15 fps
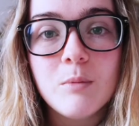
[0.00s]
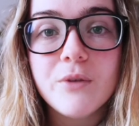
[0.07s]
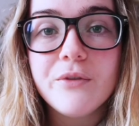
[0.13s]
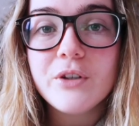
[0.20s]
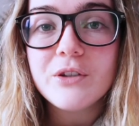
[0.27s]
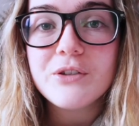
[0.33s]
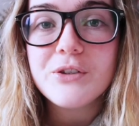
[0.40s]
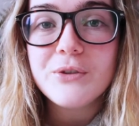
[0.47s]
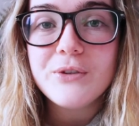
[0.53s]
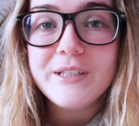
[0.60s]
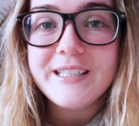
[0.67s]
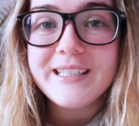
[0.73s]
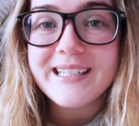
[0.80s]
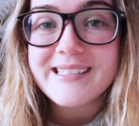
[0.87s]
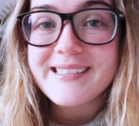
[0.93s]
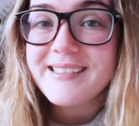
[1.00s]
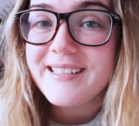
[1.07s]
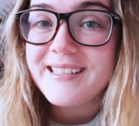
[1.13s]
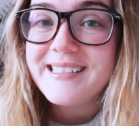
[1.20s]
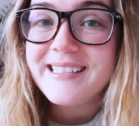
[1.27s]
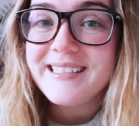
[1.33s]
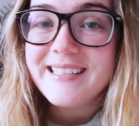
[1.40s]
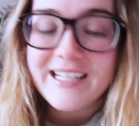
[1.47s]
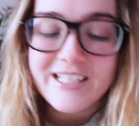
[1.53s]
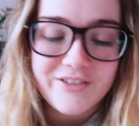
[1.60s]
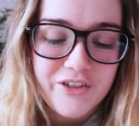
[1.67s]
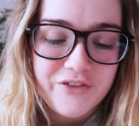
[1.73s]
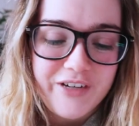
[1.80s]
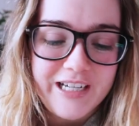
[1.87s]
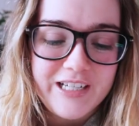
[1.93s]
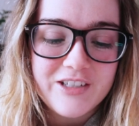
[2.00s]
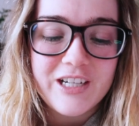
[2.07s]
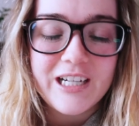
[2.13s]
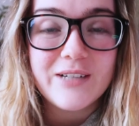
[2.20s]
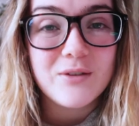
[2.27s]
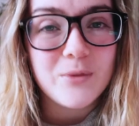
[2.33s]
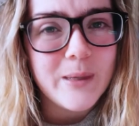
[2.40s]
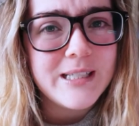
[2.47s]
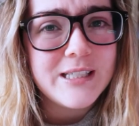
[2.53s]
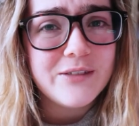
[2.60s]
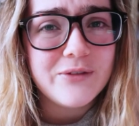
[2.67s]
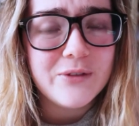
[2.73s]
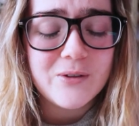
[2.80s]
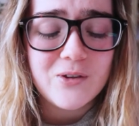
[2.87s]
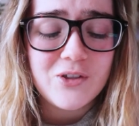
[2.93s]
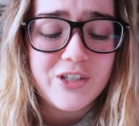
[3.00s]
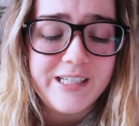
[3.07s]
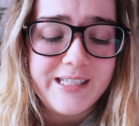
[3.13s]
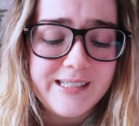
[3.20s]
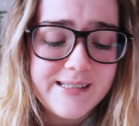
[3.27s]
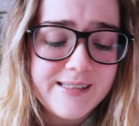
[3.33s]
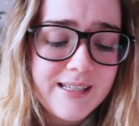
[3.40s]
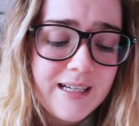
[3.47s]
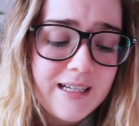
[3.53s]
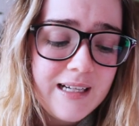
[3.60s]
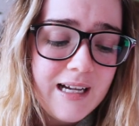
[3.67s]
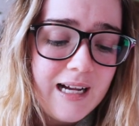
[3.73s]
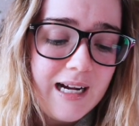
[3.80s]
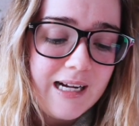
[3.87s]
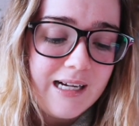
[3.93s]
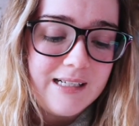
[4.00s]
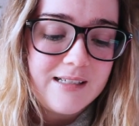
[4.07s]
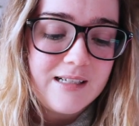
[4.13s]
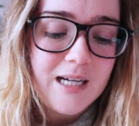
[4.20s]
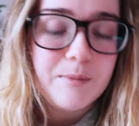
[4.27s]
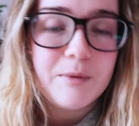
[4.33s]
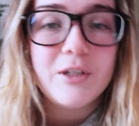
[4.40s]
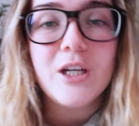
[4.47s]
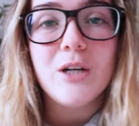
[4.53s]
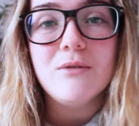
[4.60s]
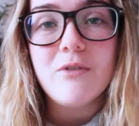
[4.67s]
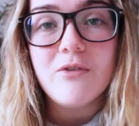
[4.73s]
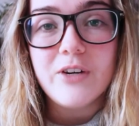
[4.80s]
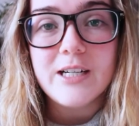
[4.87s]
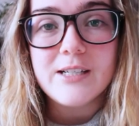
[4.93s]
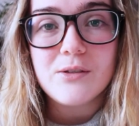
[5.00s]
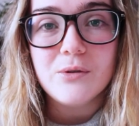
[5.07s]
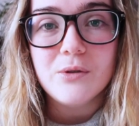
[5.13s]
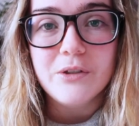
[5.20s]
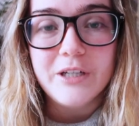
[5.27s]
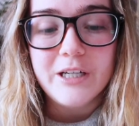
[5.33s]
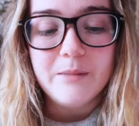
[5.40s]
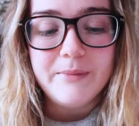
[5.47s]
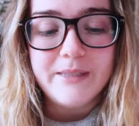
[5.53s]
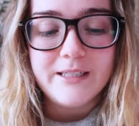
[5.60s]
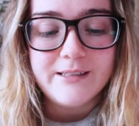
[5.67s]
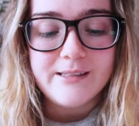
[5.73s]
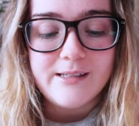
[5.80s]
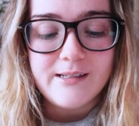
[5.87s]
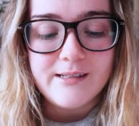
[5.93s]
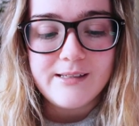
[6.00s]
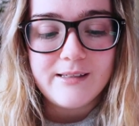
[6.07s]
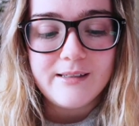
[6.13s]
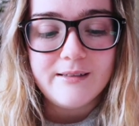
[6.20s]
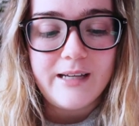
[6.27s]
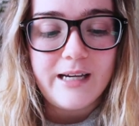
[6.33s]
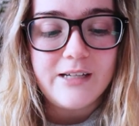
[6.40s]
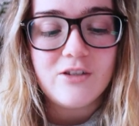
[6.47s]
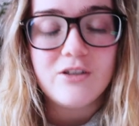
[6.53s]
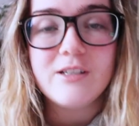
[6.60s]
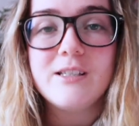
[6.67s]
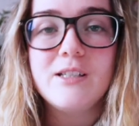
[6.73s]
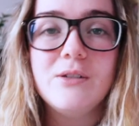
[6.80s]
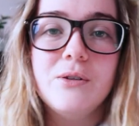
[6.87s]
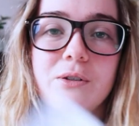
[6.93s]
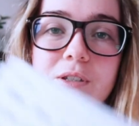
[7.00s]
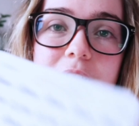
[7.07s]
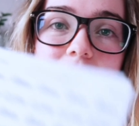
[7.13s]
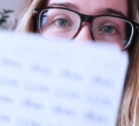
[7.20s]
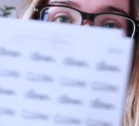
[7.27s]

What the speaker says: Moving on to the exciting lettering range, I have 24 sheets and I'm going to go in reverse order because that is just the order